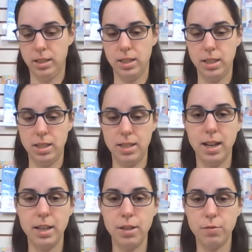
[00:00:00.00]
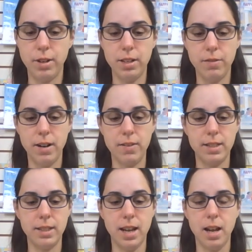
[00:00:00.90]
And tie it right around the
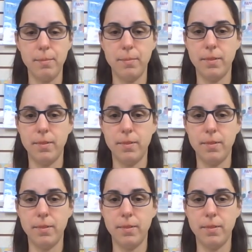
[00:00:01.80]
top